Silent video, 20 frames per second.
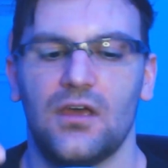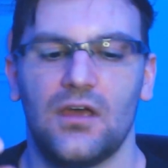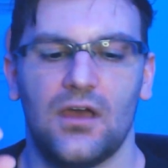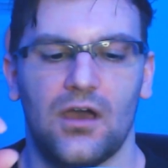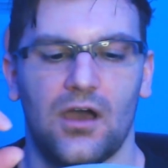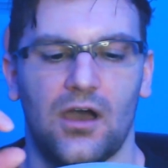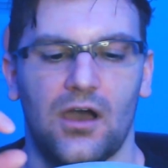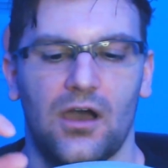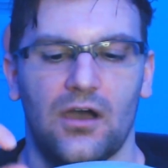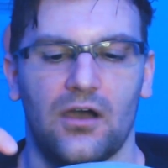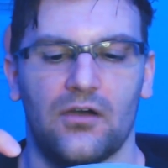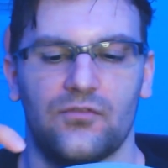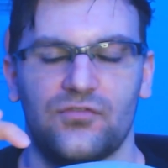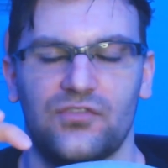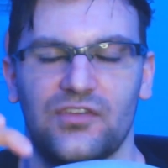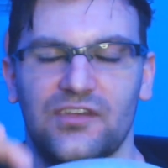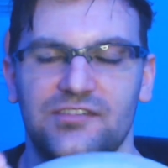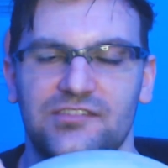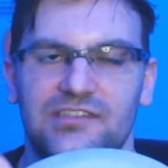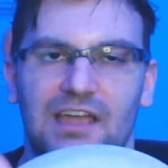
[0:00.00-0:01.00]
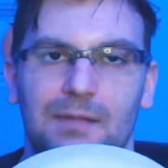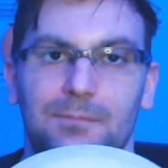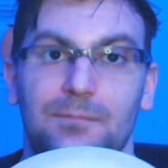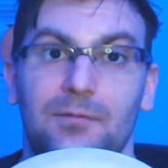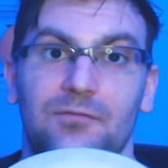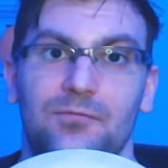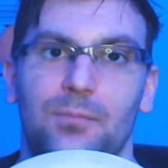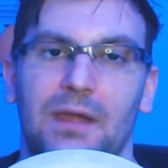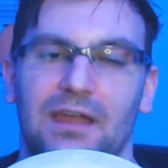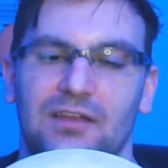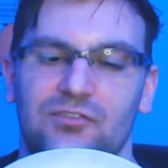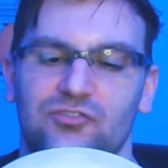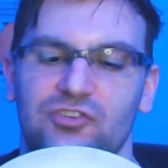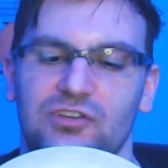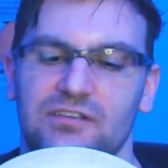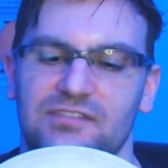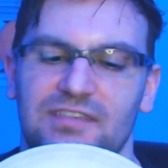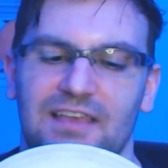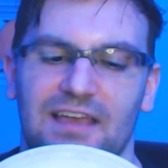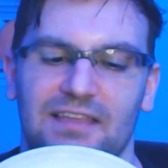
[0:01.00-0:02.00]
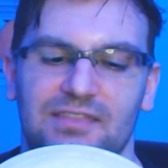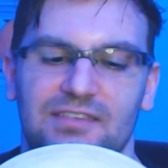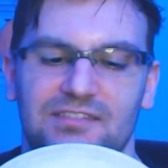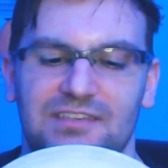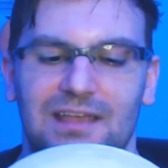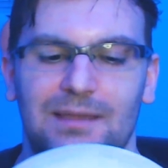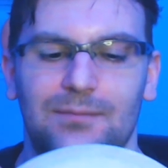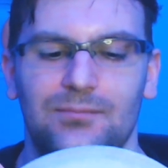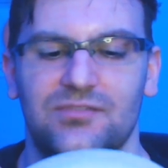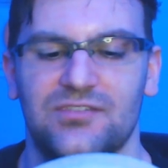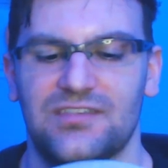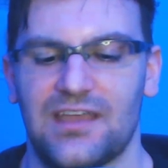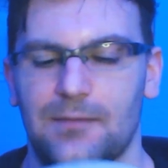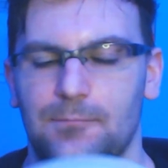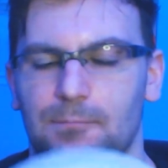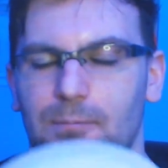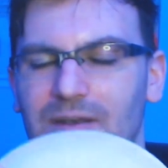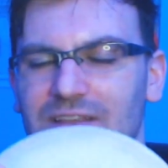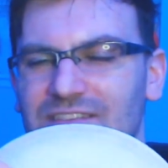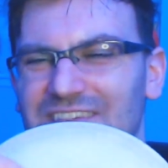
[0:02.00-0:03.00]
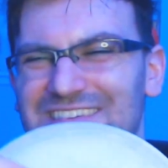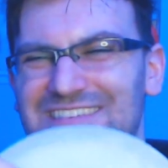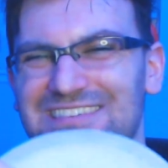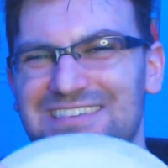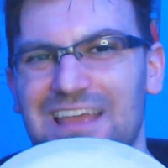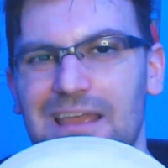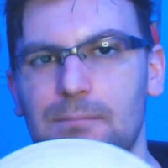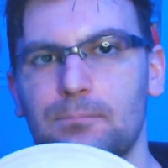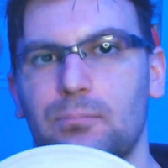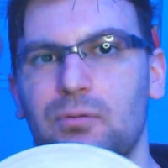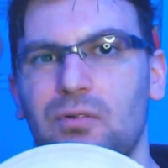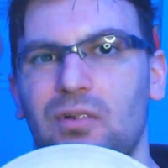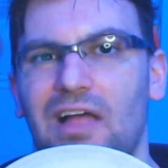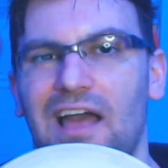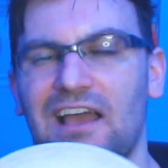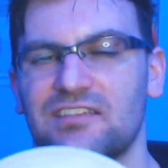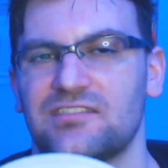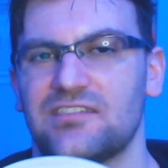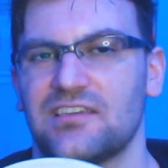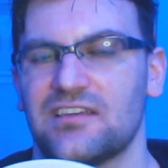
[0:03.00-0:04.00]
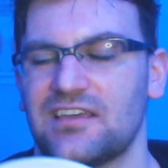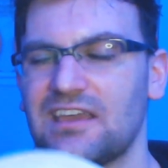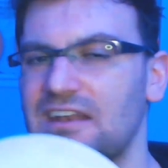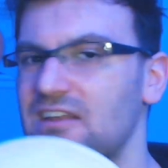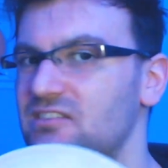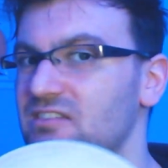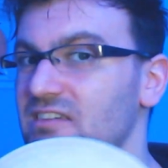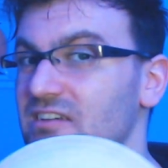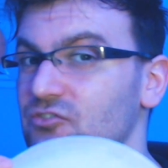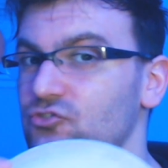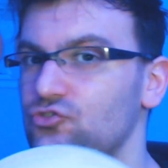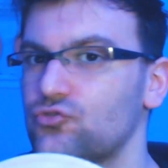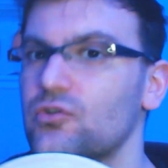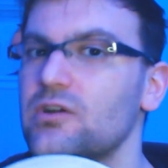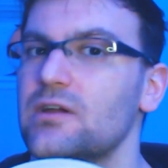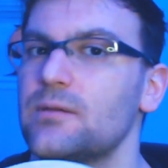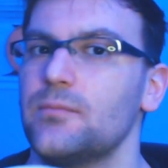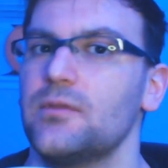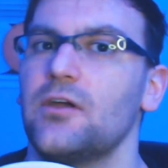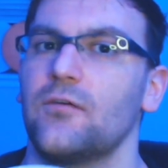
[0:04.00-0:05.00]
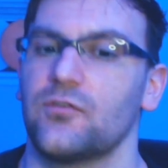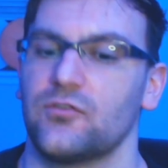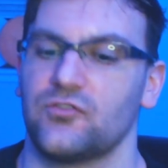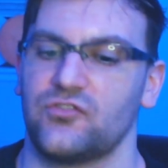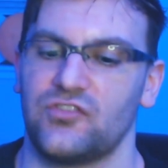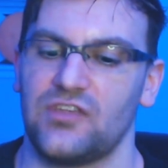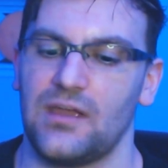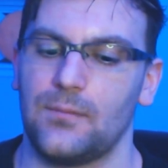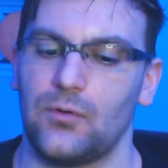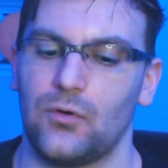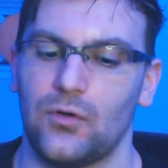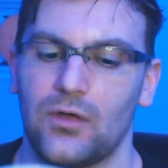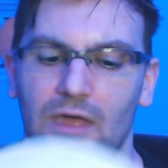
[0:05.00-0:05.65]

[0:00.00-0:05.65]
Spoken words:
of this type of Banshee. It's not the same stamp, but it's the same plastic, and it's extremely overstable.